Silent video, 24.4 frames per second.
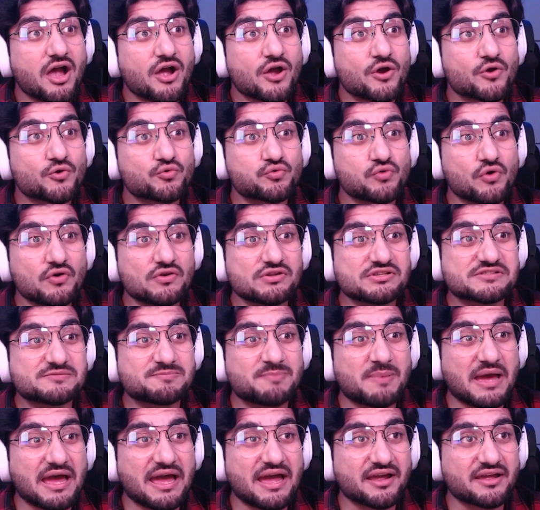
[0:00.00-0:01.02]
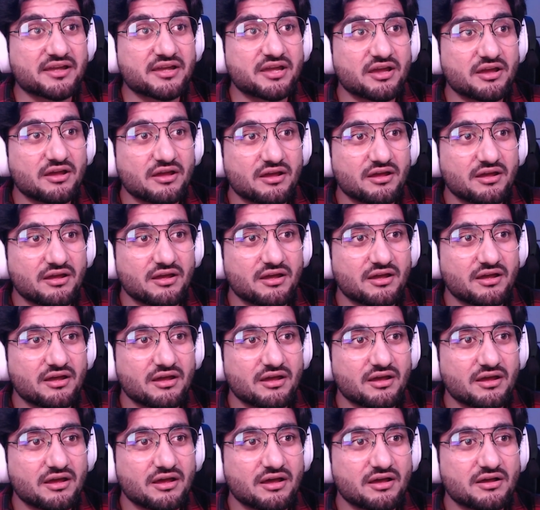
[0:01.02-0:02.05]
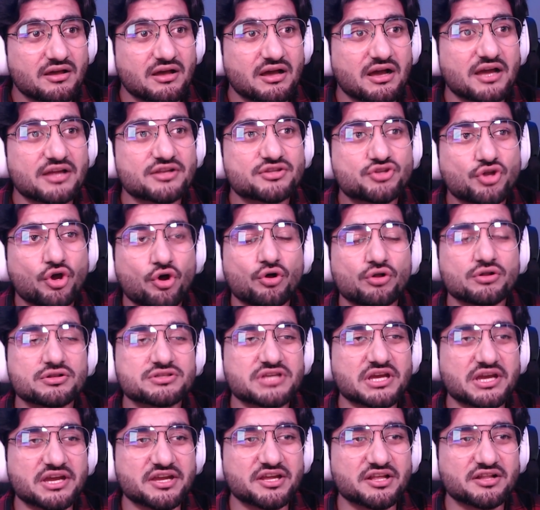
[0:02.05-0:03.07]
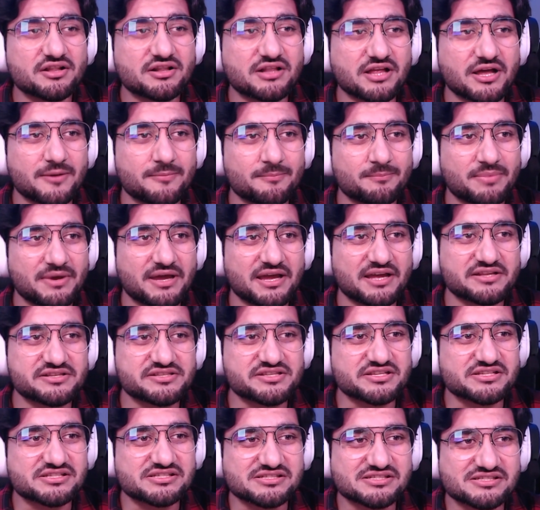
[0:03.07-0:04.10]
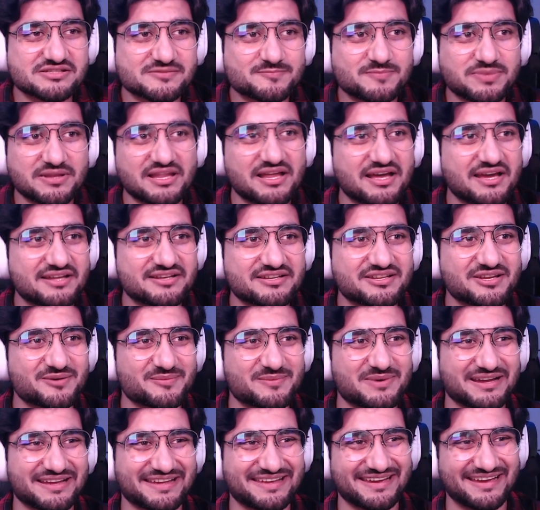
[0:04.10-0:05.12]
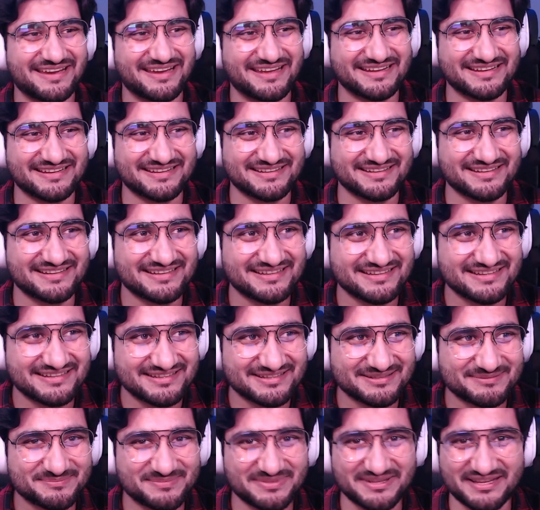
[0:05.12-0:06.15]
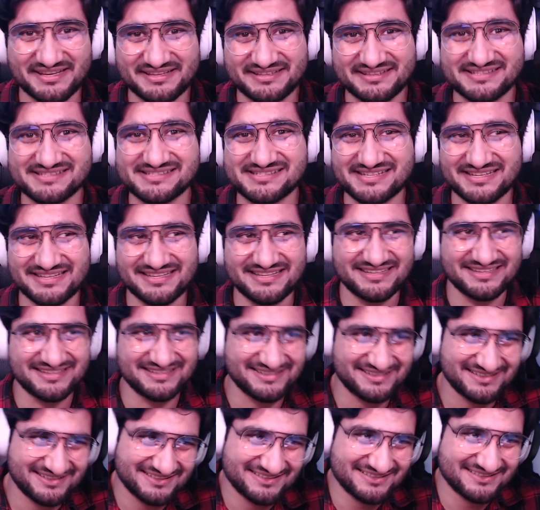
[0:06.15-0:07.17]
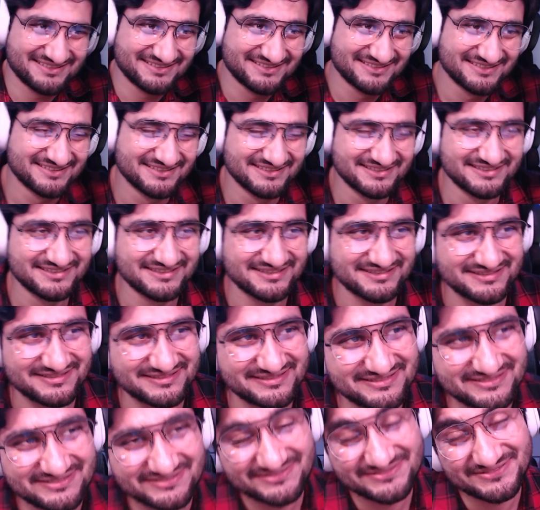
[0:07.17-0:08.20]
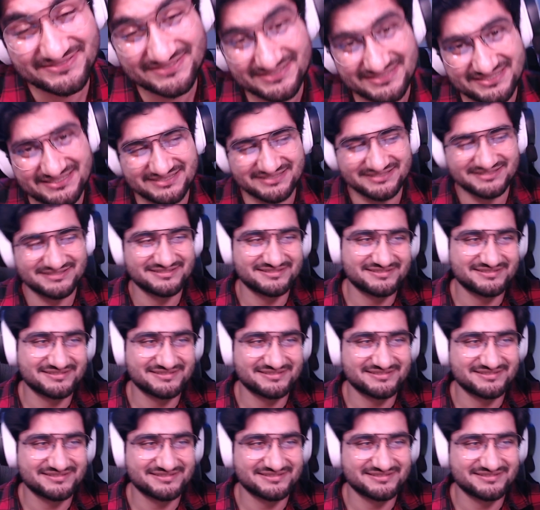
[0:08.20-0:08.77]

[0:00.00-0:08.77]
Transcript: Groot's back! I told you he'll come back, just plant him again. Plant the seed. Well.